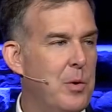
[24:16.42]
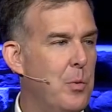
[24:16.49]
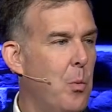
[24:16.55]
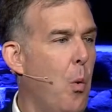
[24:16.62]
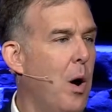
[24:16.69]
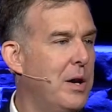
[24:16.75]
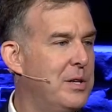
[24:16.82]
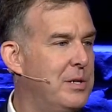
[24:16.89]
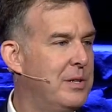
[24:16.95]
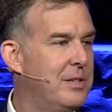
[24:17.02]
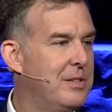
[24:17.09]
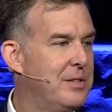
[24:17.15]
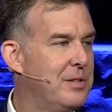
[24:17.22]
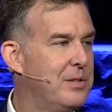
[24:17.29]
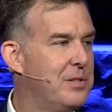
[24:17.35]
one
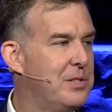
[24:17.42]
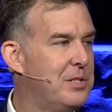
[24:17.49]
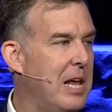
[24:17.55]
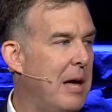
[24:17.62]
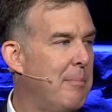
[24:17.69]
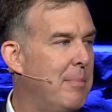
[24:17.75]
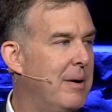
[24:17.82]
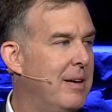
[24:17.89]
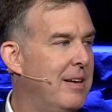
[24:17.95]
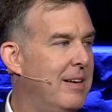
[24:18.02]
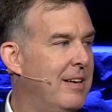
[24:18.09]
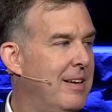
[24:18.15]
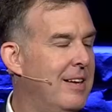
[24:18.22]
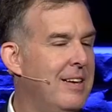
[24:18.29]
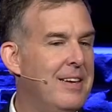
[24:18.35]
step
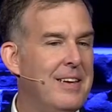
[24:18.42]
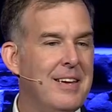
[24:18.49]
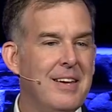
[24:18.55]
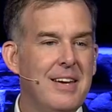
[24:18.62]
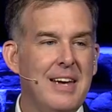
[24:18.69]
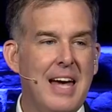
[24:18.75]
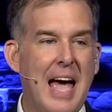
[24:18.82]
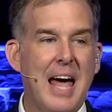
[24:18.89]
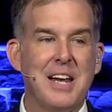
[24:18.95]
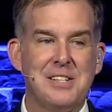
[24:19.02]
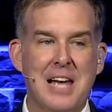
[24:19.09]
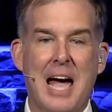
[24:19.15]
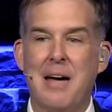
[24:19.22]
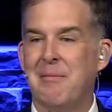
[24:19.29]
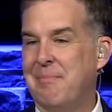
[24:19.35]
at a time.